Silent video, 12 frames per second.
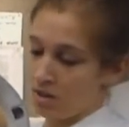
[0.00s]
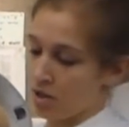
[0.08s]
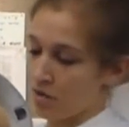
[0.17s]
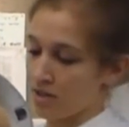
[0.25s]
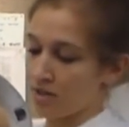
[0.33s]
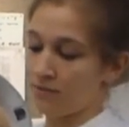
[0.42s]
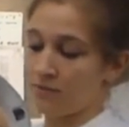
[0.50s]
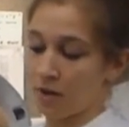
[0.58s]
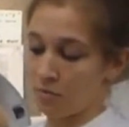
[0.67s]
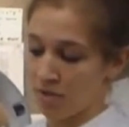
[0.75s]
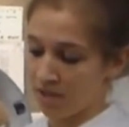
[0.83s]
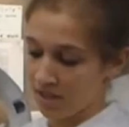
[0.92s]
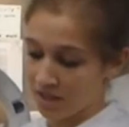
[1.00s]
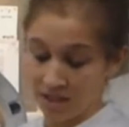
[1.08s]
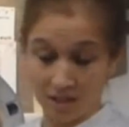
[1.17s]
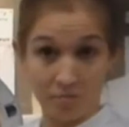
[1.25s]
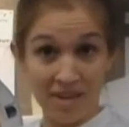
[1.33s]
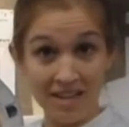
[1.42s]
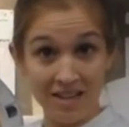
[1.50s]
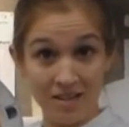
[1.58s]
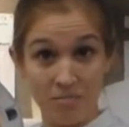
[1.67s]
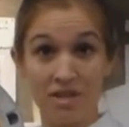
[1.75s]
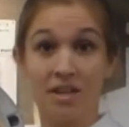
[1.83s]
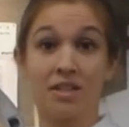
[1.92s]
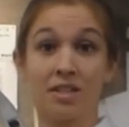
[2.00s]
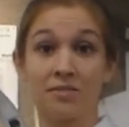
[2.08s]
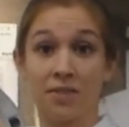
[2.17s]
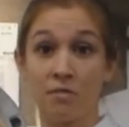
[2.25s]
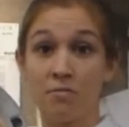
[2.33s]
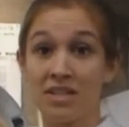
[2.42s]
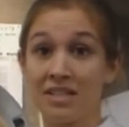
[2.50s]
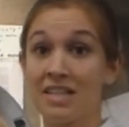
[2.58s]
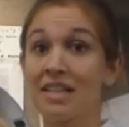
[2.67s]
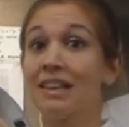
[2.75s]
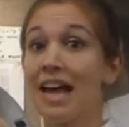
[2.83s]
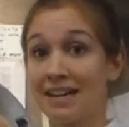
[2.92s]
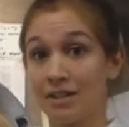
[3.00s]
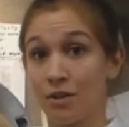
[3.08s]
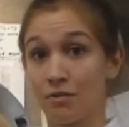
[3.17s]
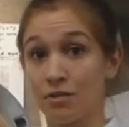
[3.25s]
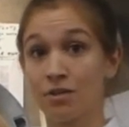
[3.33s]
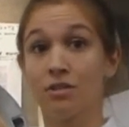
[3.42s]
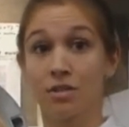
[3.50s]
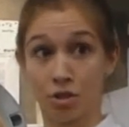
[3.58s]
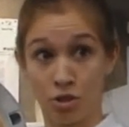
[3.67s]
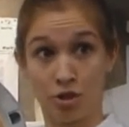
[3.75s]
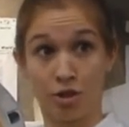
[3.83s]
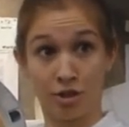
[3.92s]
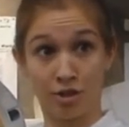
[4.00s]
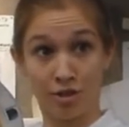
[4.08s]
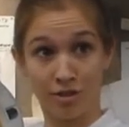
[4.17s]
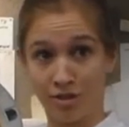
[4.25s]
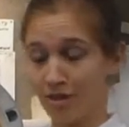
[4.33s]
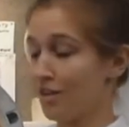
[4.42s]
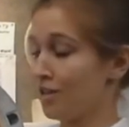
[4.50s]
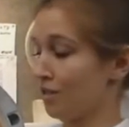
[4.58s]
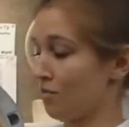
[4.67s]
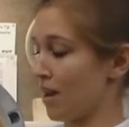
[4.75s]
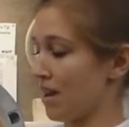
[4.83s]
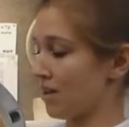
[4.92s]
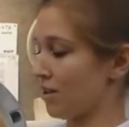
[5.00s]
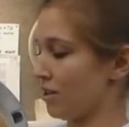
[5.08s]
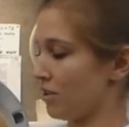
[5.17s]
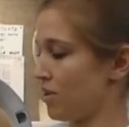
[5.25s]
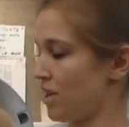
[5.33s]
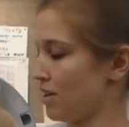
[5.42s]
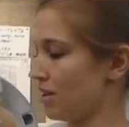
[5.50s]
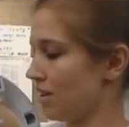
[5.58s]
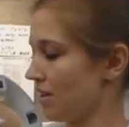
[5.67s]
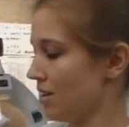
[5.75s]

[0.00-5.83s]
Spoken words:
So it's fermenting, it's pink because it's fermenting lactose, the sugars. That's why it turns pink.